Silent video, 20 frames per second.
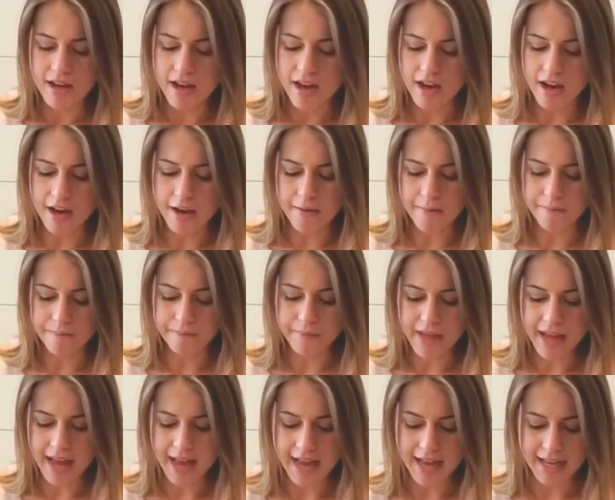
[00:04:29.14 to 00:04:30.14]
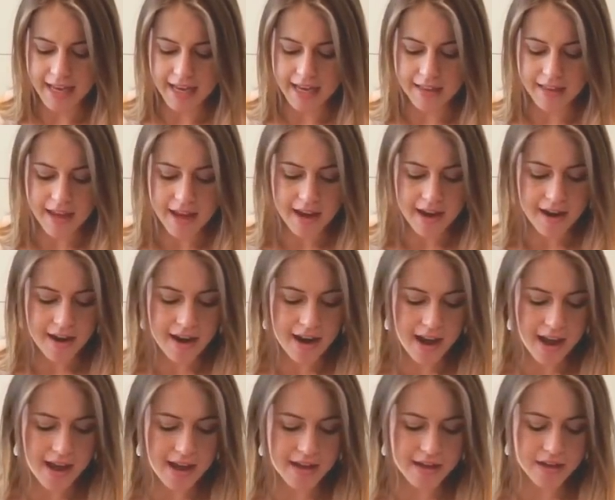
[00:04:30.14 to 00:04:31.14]
hanging there.
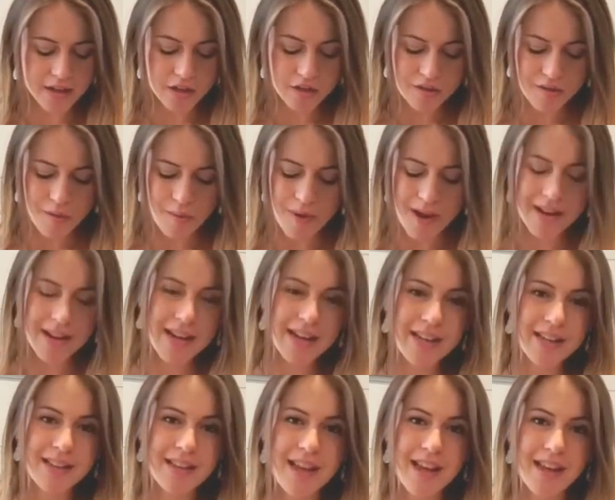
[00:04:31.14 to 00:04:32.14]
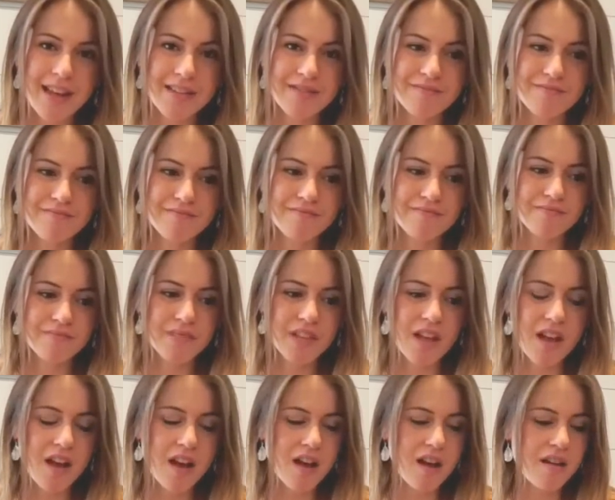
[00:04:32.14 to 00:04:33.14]
And you don't want anything
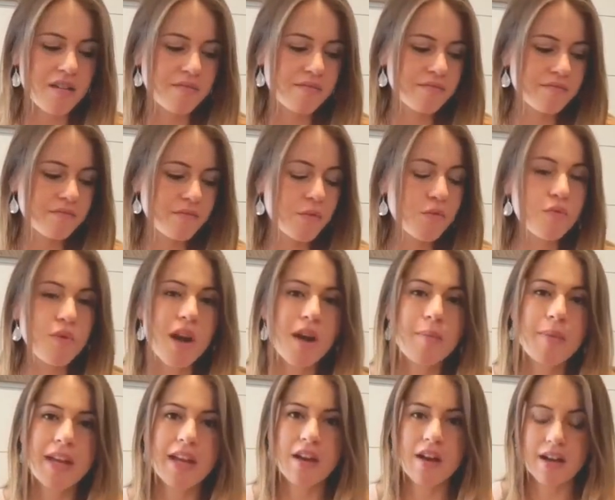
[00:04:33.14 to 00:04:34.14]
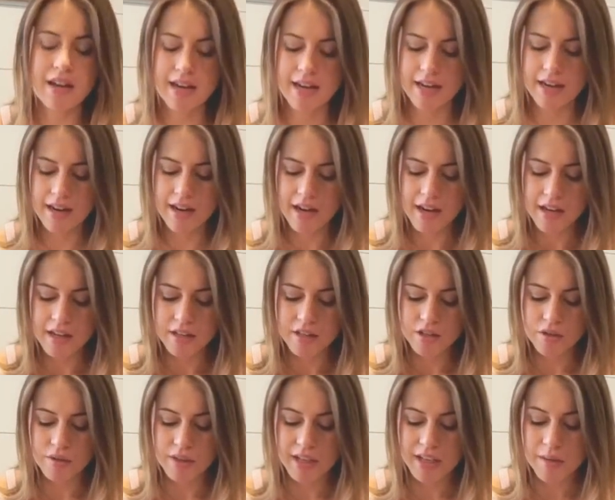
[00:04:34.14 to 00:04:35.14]
rubbing on it.
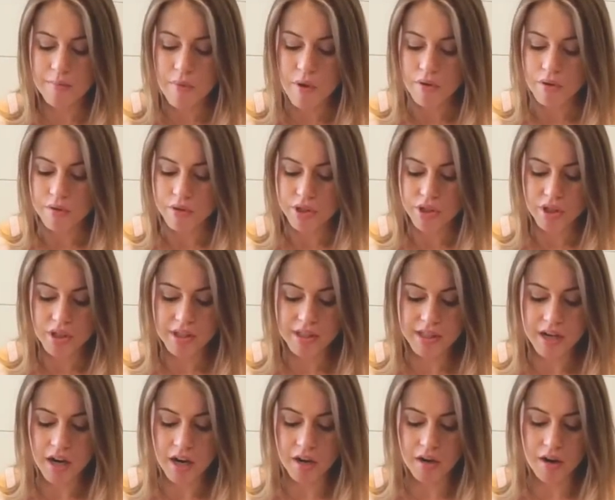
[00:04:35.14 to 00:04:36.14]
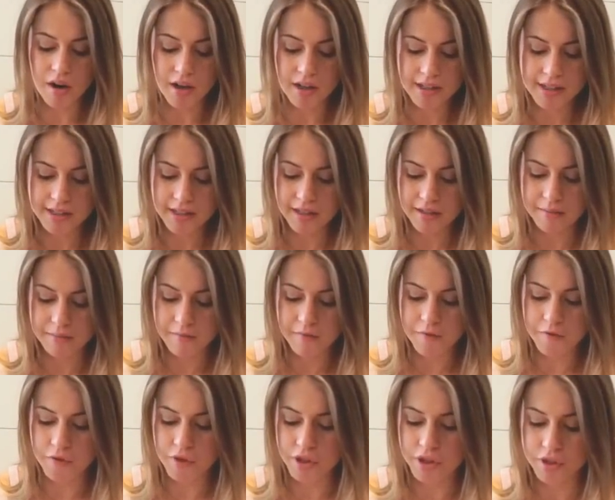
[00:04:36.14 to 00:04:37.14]
So the kimono shirts are awesome
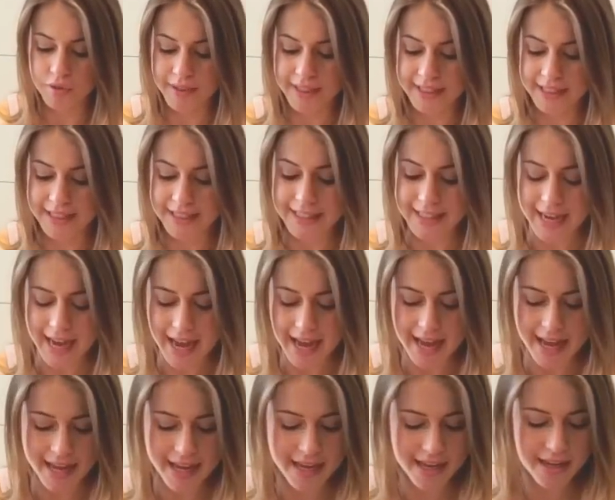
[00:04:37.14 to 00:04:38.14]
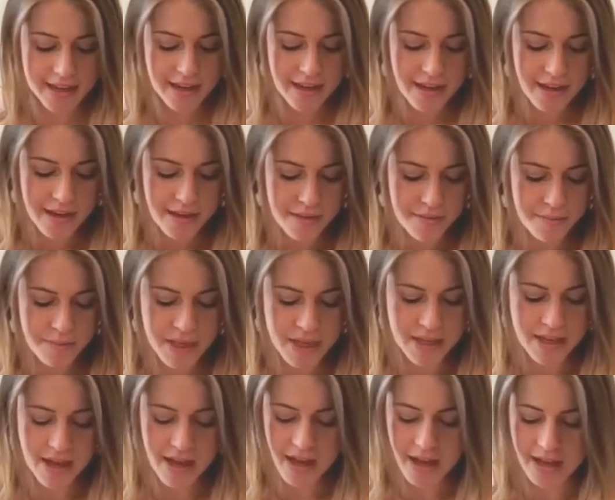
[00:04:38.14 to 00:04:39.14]
for during the day
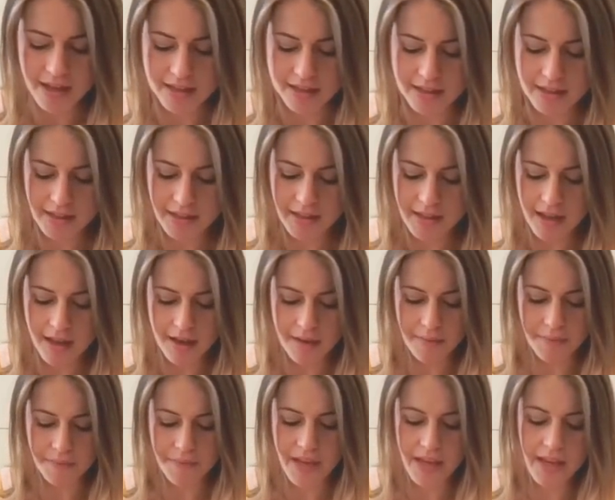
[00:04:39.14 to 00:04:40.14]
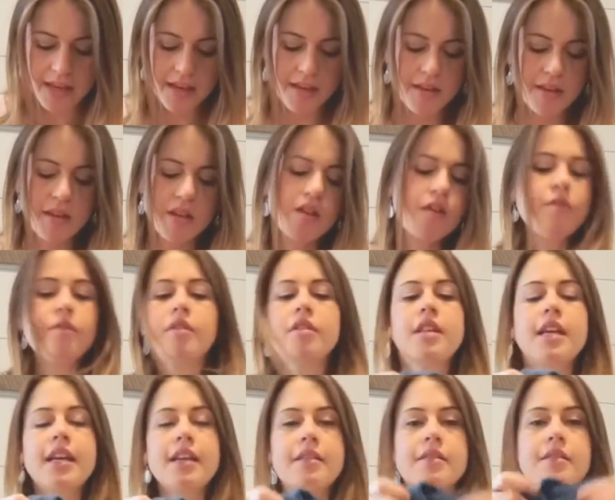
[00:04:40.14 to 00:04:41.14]
because they can, you know,
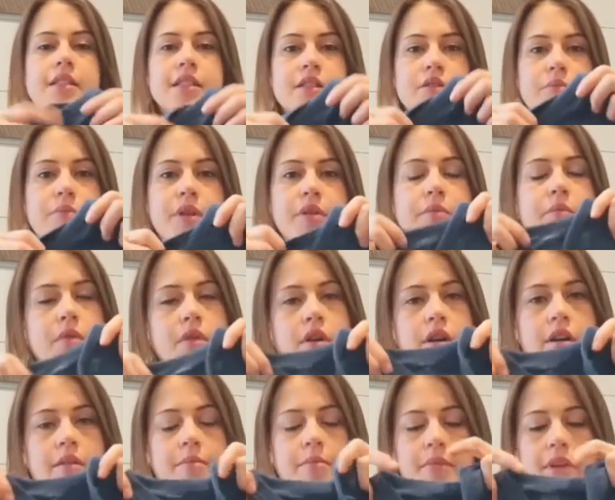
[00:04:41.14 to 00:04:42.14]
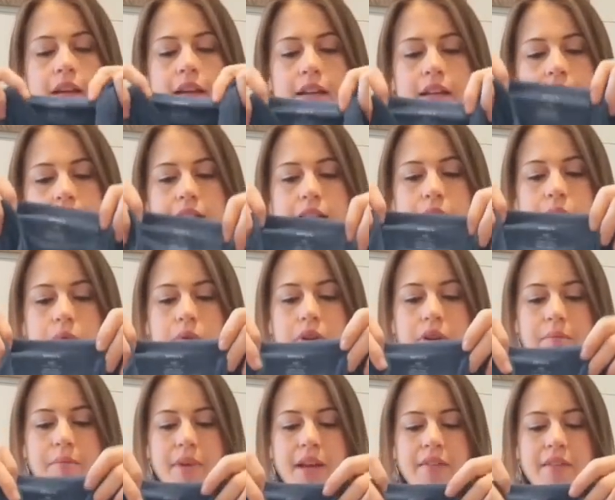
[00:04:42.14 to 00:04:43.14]
they can still be warm and nice and
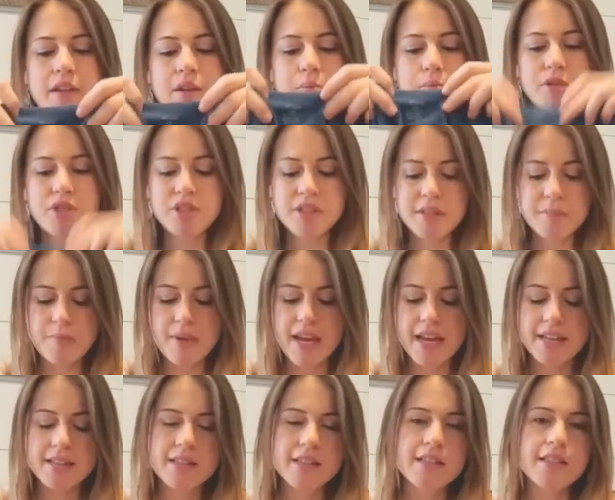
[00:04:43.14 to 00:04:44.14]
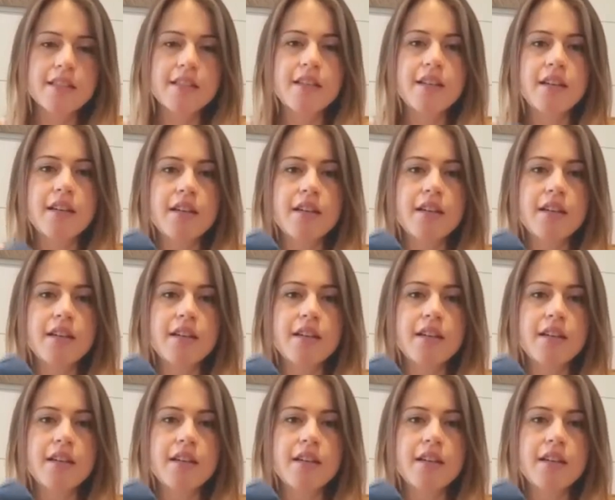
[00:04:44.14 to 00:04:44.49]
warm. And then you put just pants